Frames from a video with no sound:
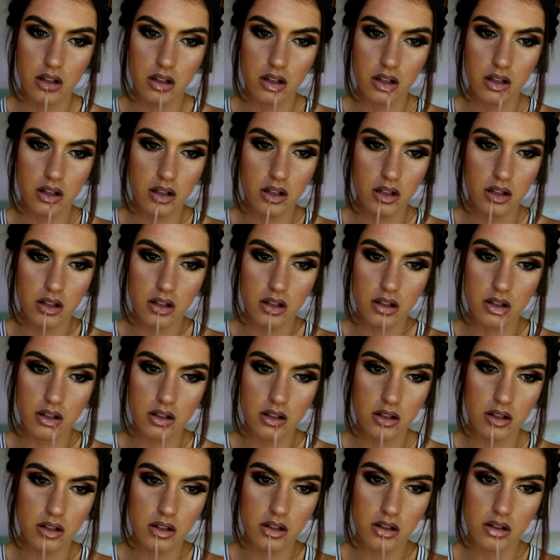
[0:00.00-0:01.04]
And then I
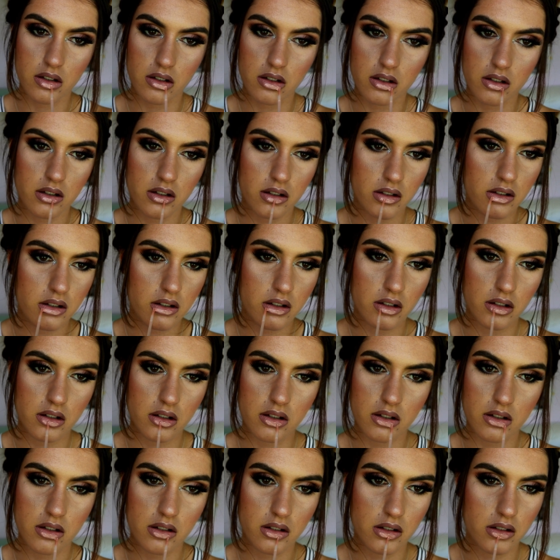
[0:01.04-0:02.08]
went over top with
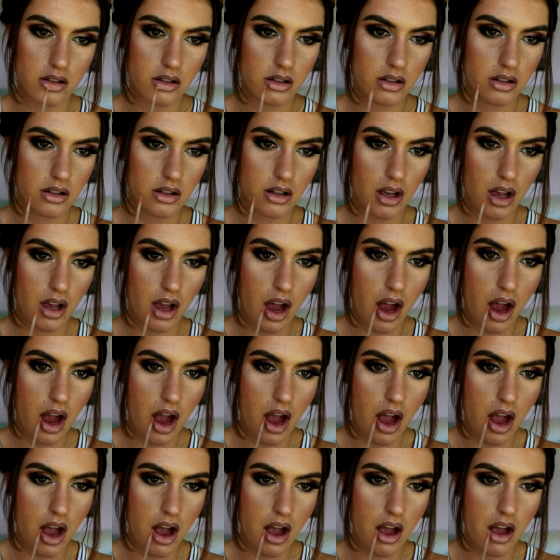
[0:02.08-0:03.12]
my lip gloss from
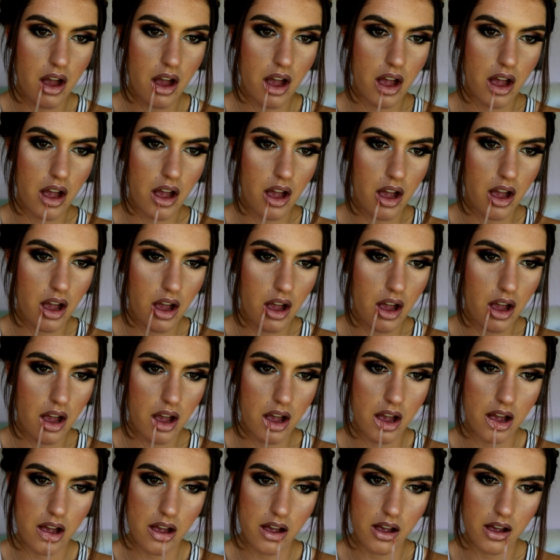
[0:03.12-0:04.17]
Bourjois Paris in the
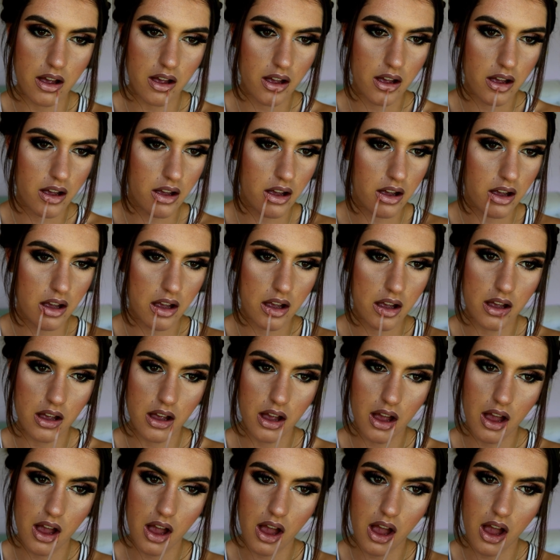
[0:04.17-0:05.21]
shade
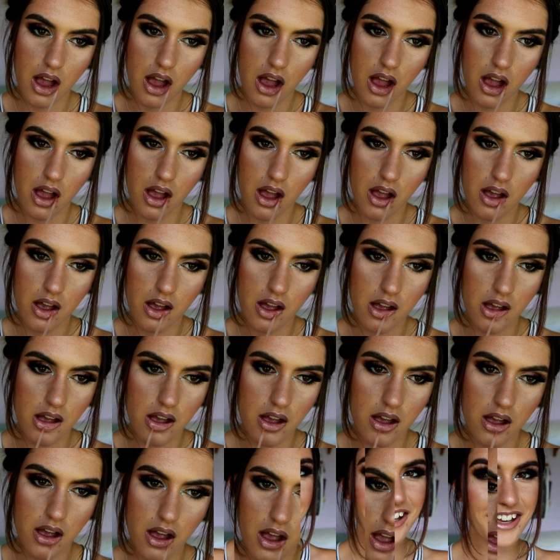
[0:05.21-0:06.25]
Rose Romantic.
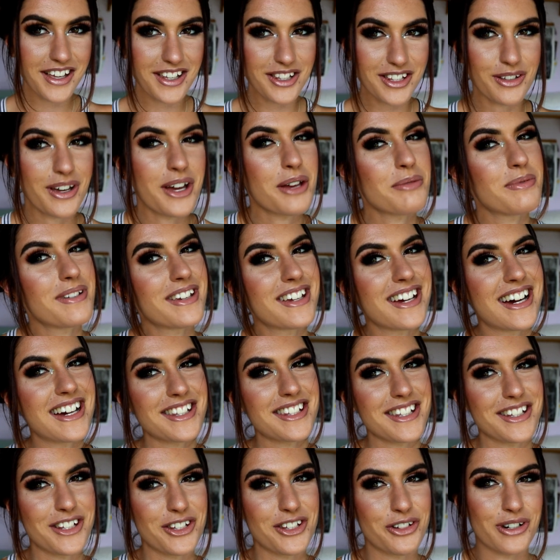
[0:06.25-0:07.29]
So I hope you guys
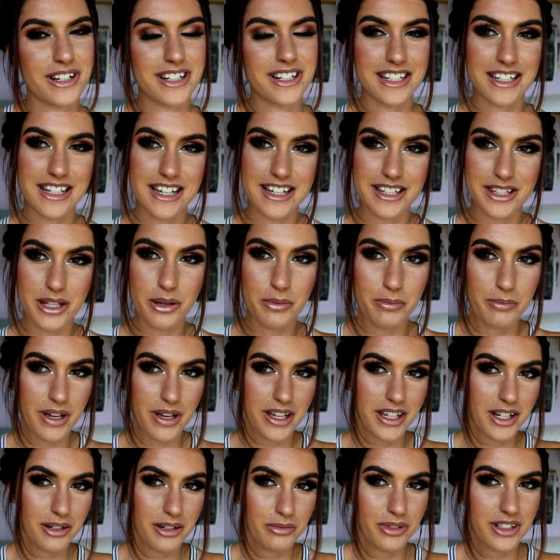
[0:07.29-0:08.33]
enjoyed today's
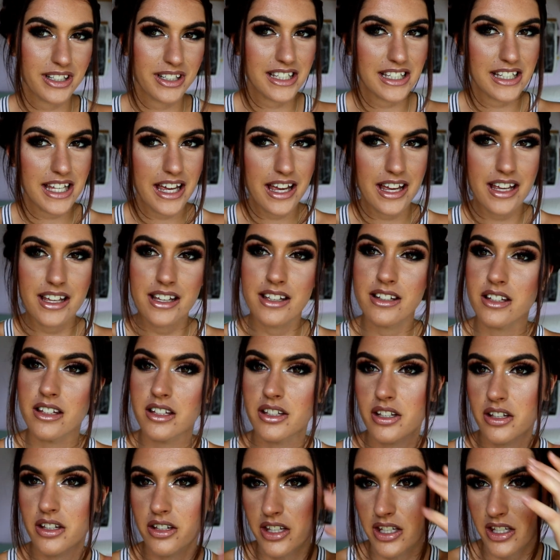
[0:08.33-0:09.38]
makeup look today.
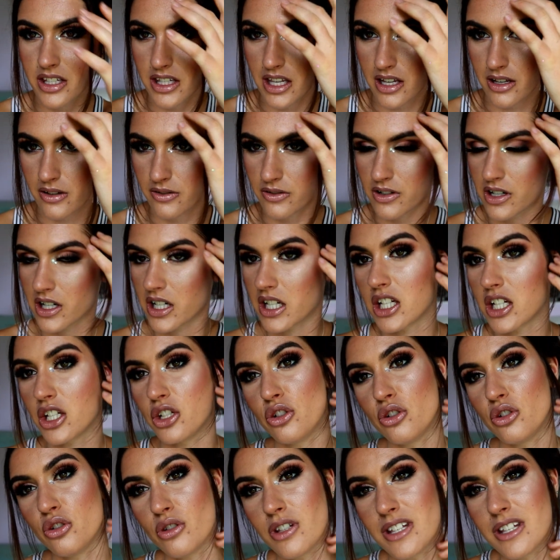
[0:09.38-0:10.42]
It's on this like very
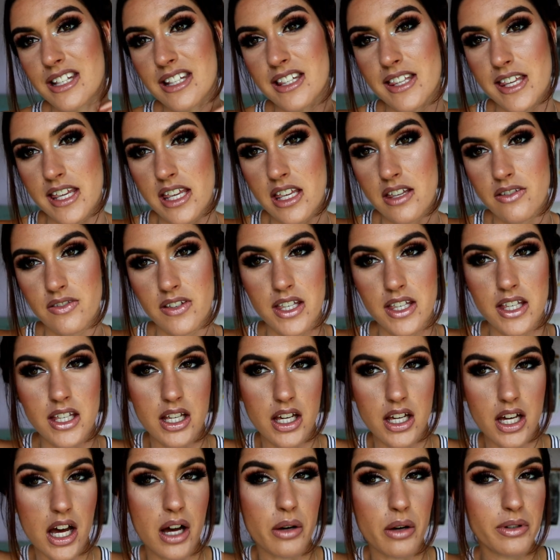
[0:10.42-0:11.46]
New Year's Eve
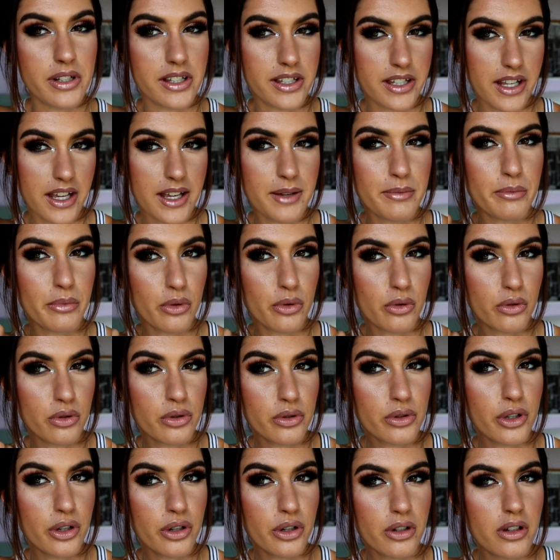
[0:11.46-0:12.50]
I would say more
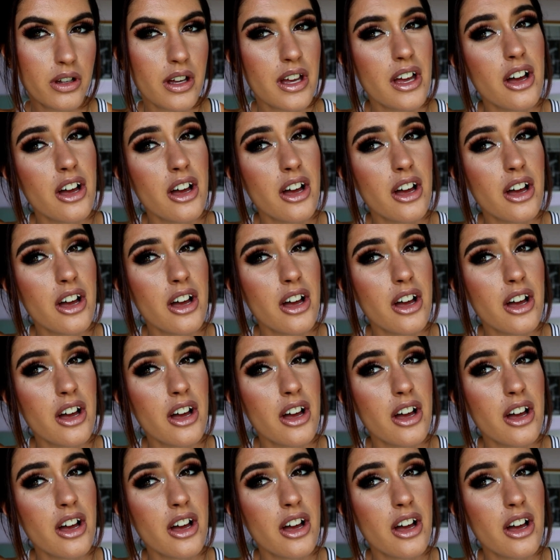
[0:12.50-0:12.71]
so.